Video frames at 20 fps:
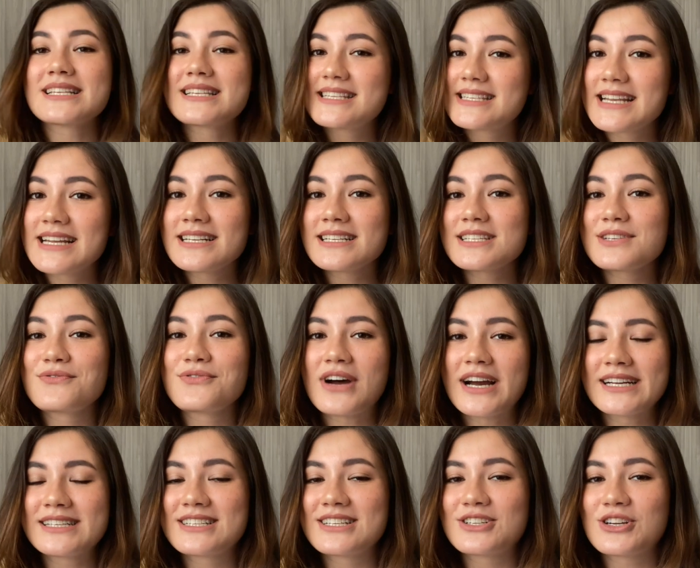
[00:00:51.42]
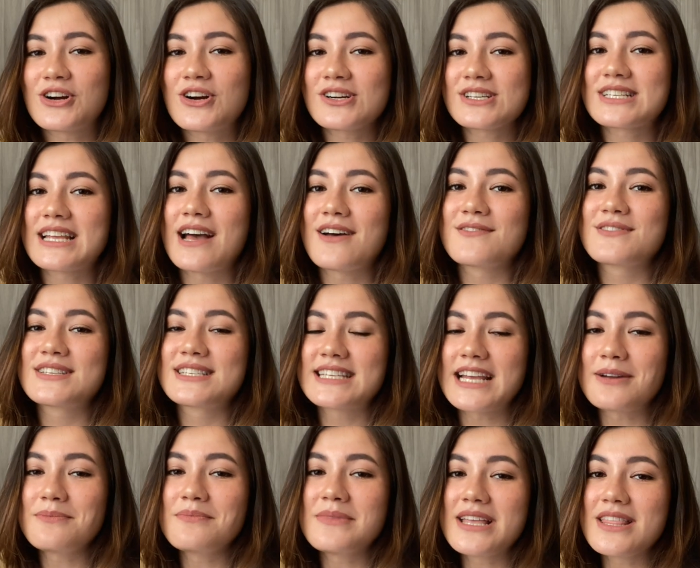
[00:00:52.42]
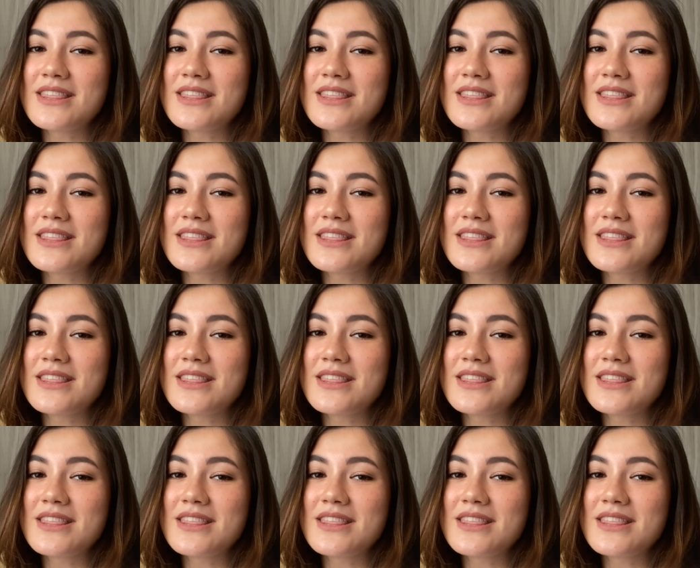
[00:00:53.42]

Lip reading: since Vitedox have sent me